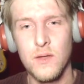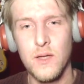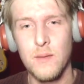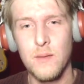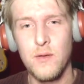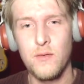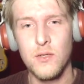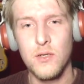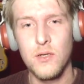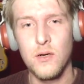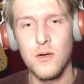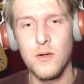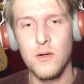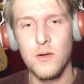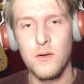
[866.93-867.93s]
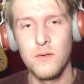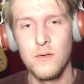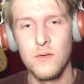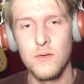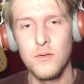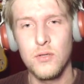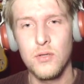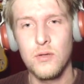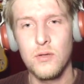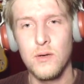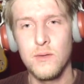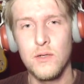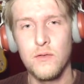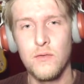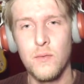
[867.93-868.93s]
That mirror's gone. Just
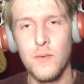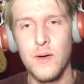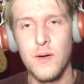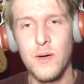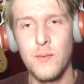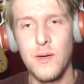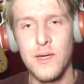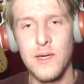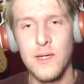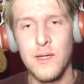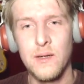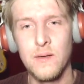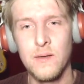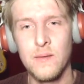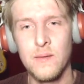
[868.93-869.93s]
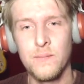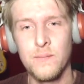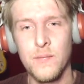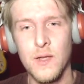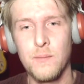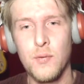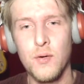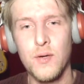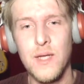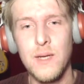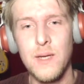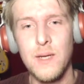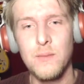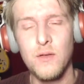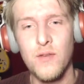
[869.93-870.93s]
throwing stuff away willy-nilly. But
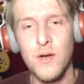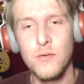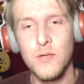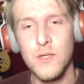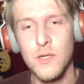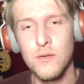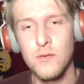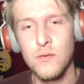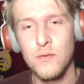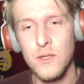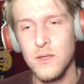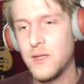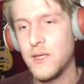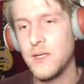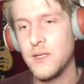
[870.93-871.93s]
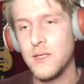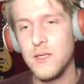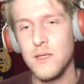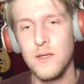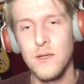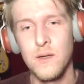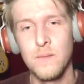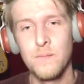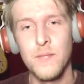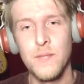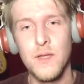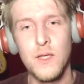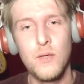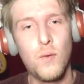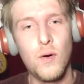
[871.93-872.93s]
keep the photos. Things that
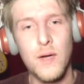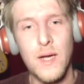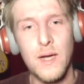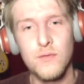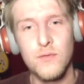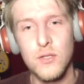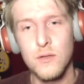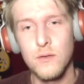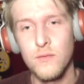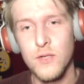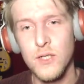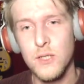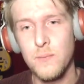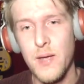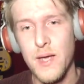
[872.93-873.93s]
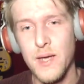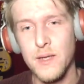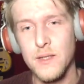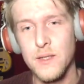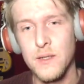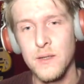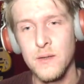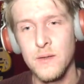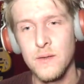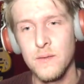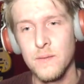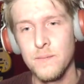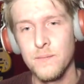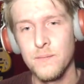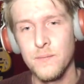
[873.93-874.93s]
you want to have some respect.
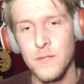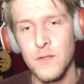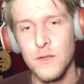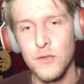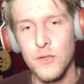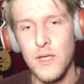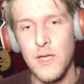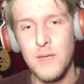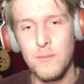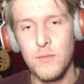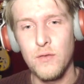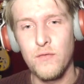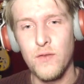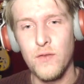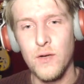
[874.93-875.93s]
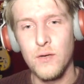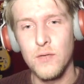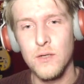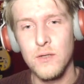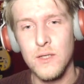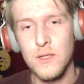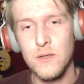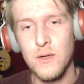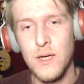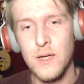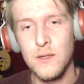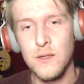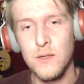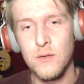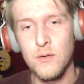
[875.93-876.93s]
Keep the photos, things like
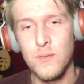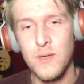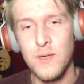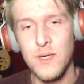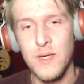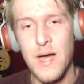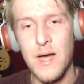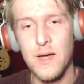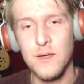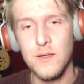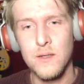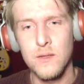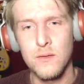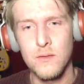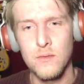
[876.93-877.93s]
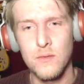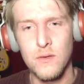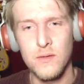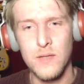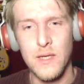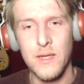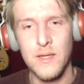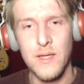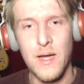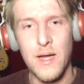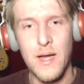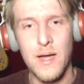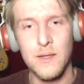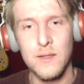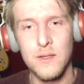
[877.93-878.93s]
that. You know what I mean? Axe. I'll take
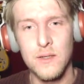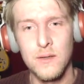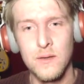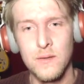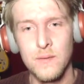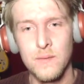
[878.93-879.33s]
that axe.